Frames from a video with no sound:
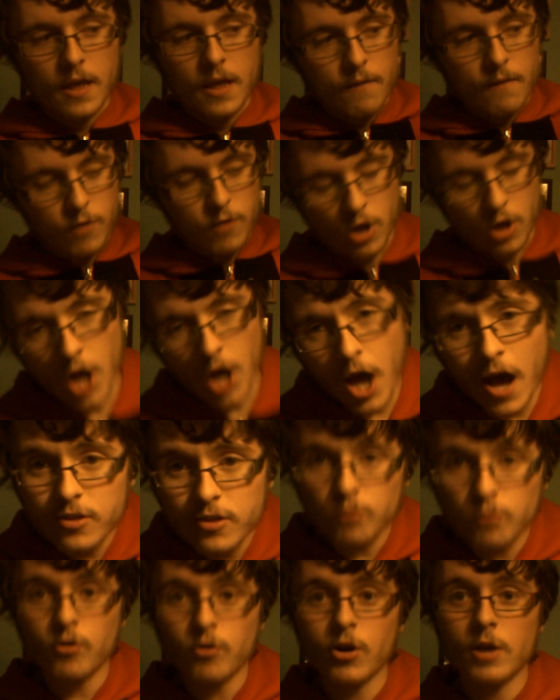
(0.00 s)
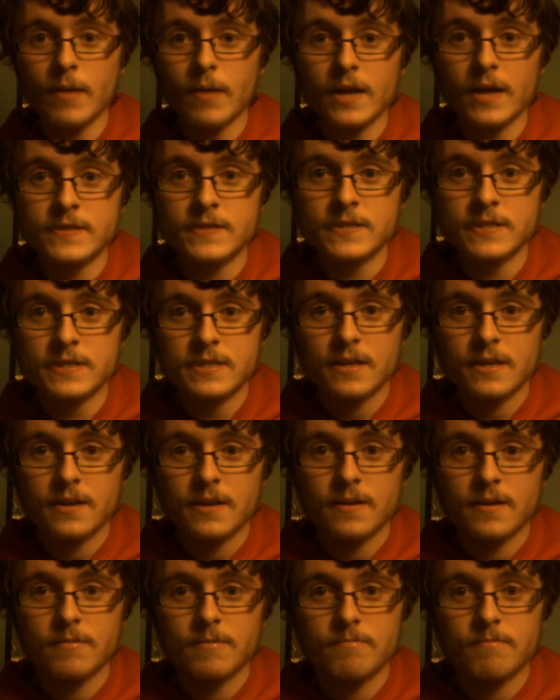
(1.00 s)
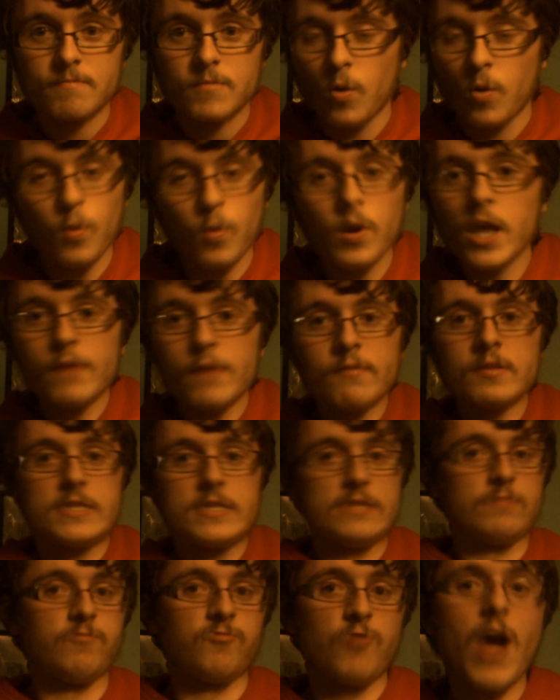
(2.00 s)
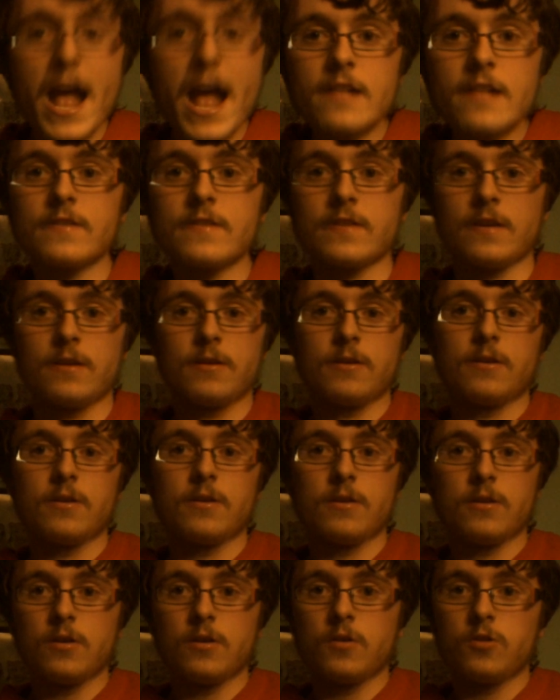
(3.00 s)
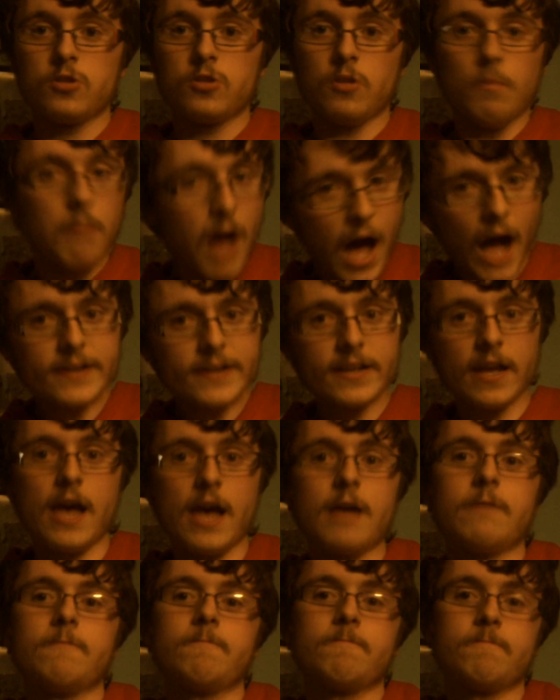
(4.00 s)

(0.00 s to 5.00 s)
You heard the rumors, or even read the manga